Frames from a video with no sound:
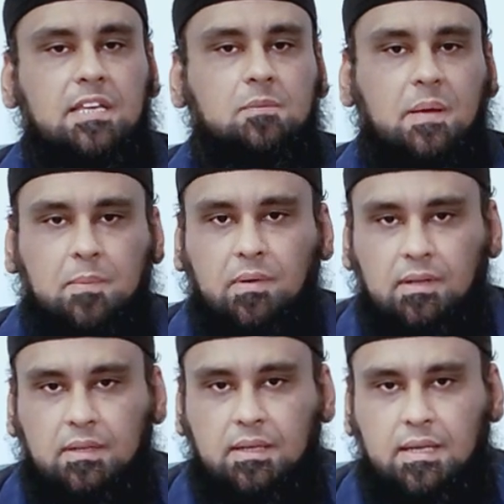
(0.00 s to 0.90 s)
these
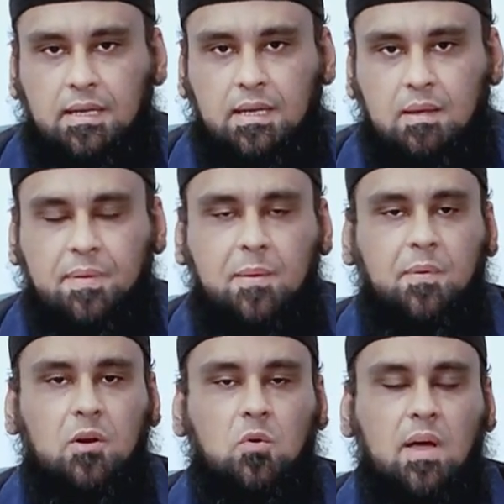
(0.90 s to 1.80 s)
people?
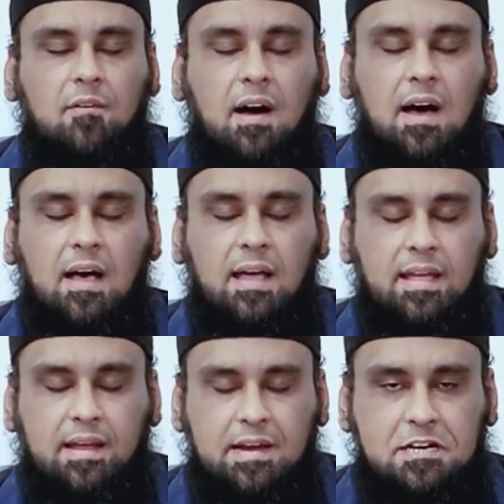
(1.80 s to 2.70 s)
People who have
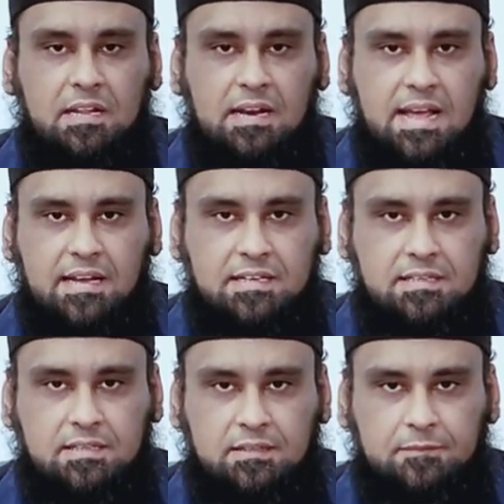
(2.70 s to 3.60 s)
high
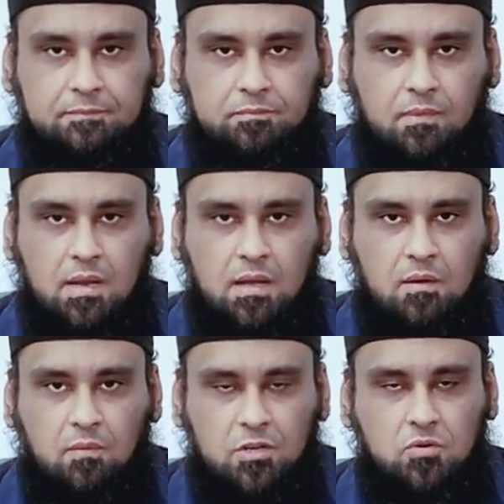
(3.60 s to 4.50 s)
intellects,
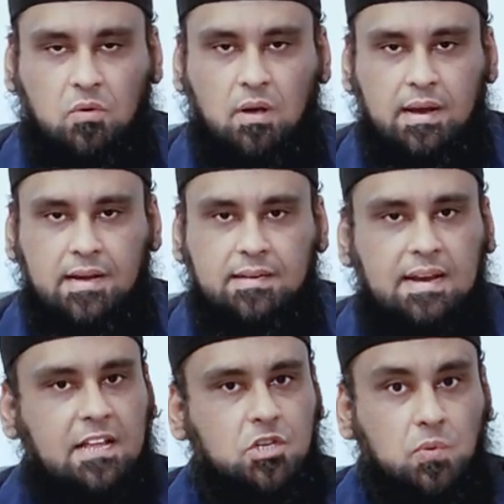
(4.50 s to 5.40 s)
what you call
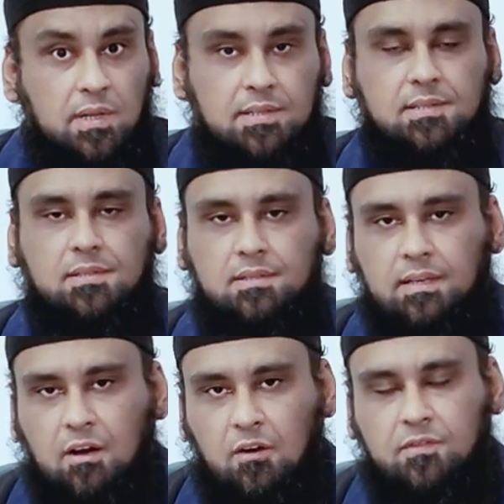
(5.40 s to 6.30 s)

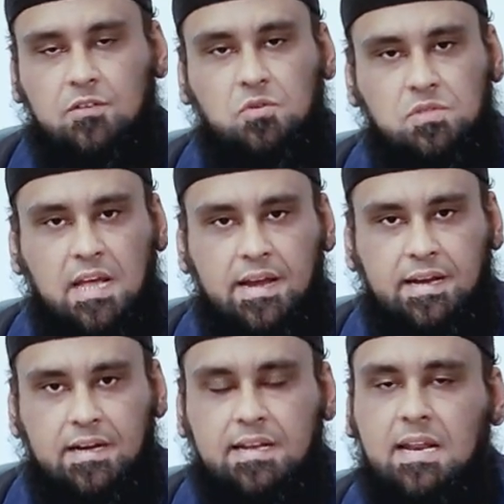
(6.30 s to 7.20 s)
intellectuals of the
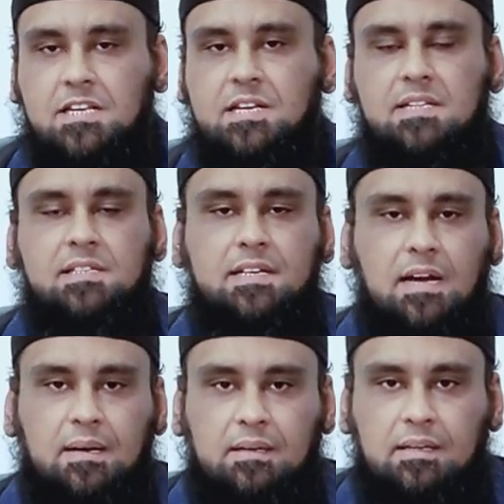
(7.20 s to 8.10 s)
society,
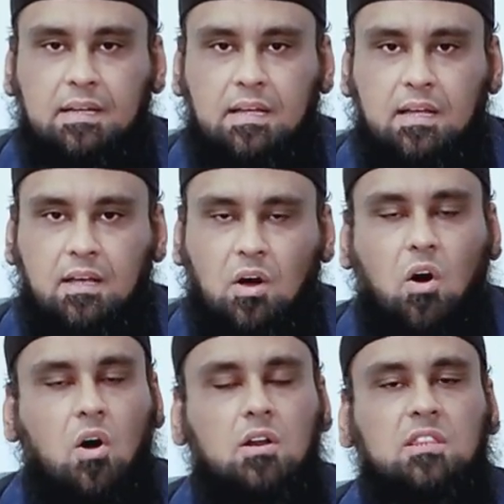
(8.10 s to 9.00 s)
intelligentsia,
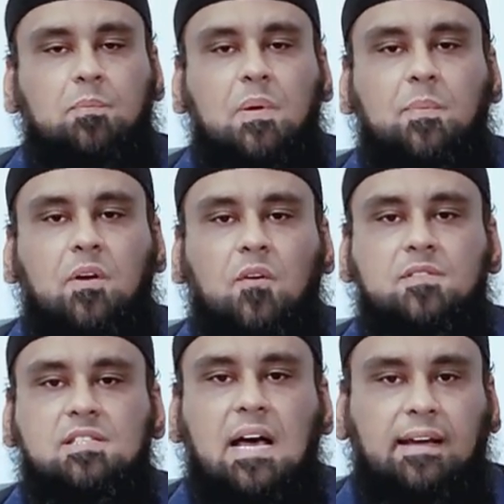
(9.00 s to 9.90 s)
or the people of
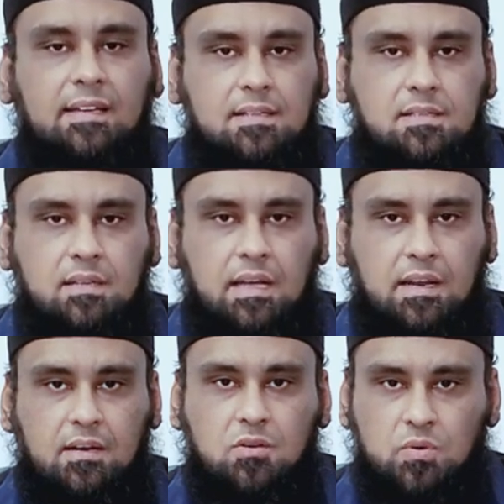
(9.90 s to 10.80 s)
science
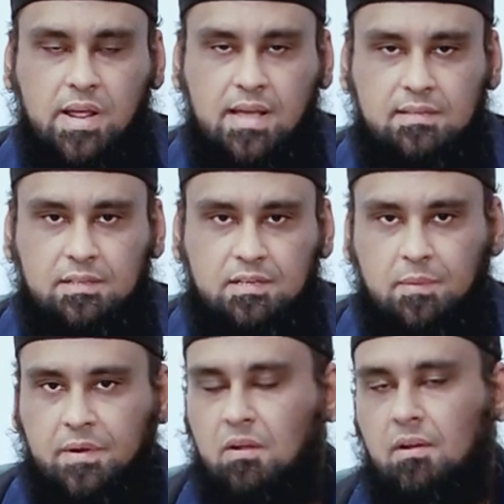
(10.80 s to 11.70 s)
in today's
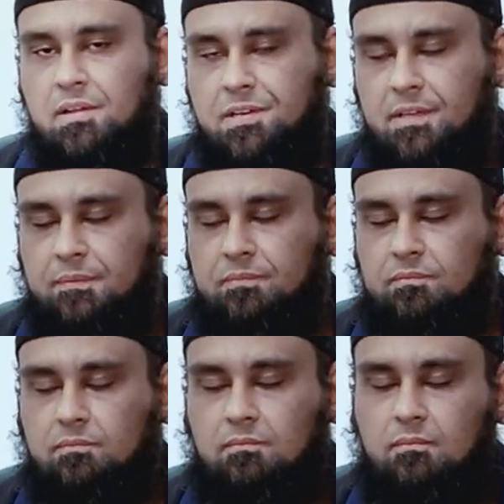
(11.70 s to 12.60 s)
terminology.
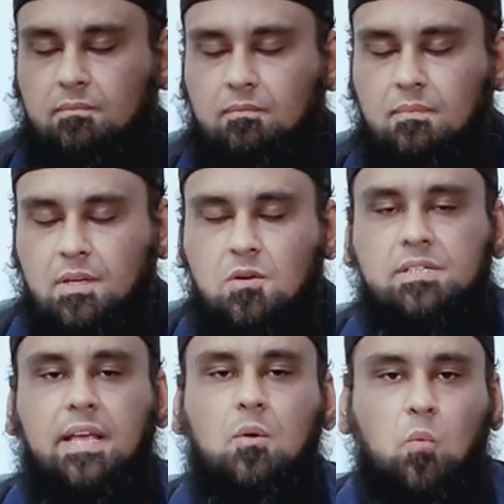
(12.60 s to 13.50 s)
You
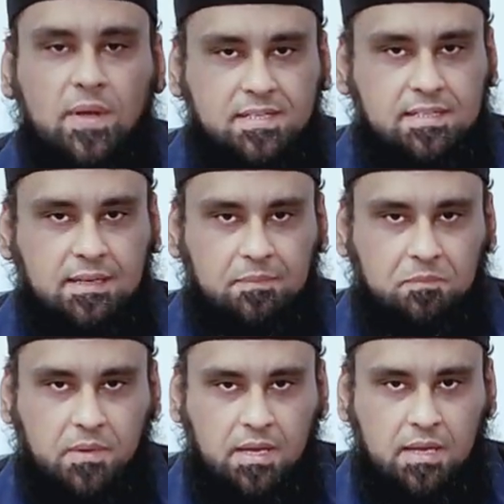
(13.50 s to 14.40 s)
see,
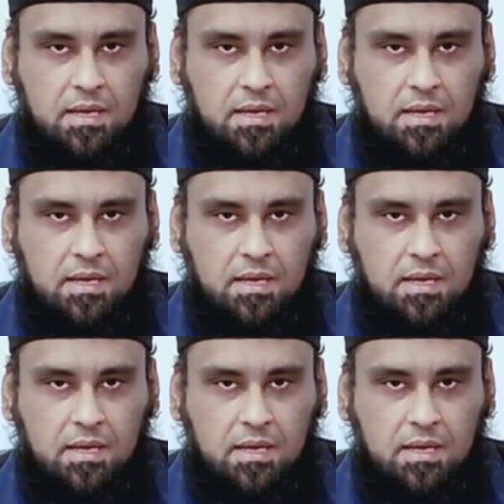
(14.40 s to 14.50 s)
wisdom